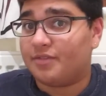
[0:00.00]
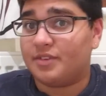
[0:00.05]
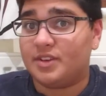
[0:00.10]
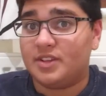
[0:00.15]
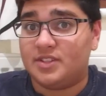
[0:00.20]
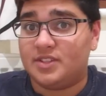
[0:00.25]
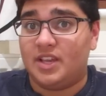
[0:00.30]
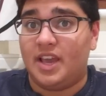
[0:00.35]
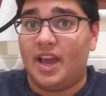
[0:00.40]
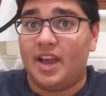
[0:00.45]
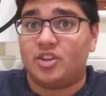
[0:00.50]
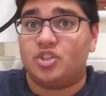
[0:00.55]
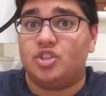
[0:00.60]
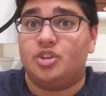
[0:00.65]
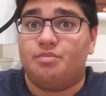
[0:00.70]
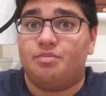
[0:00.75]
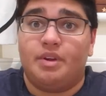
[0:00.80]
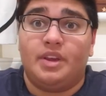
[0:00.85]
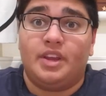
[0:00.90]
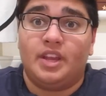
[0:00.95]
Is he
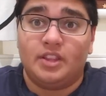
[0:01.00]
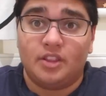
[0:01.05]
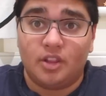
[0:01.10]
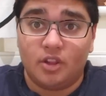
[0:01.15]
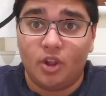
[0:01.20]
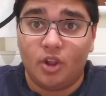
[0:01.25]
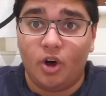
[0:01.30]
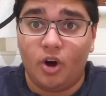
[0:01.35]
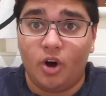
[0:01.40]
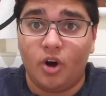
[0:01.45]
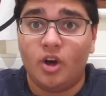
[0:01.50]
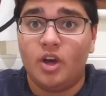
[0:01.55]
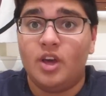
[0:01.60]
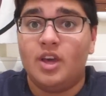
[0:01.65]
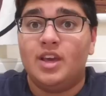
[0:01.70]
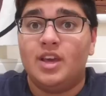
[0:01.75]
actually breaking the law?